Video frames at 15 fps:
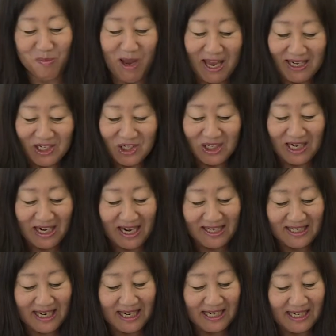Spanish and
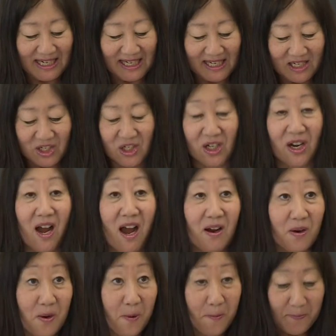Identity in
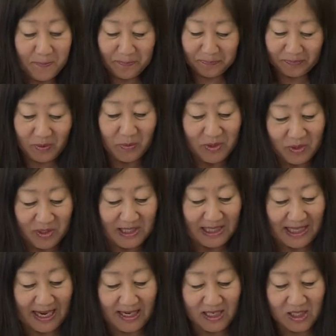Chicago, which is the
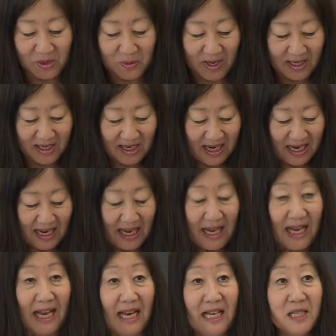latest one.
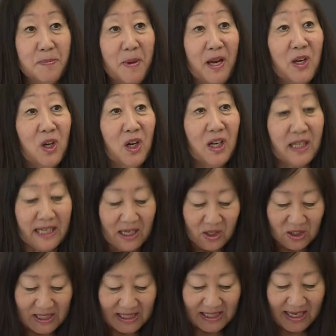El Español de
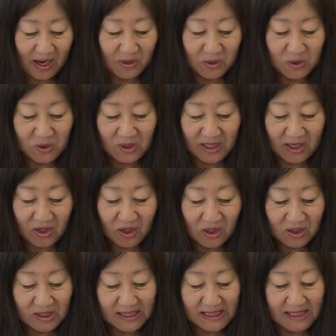los Estados
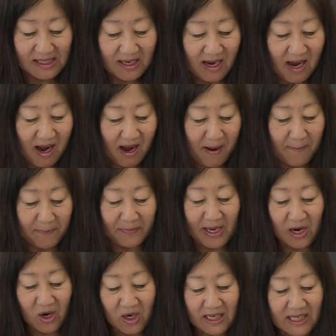Unidos, um,
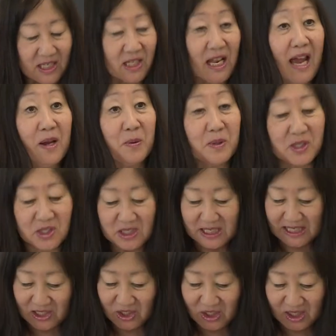Heritage Language
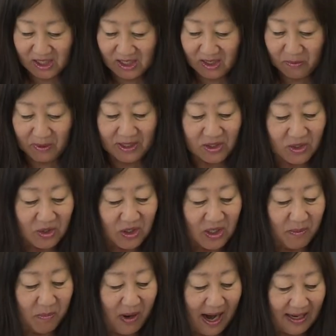Teaching, Research
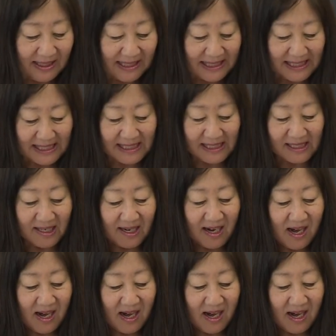and Practice,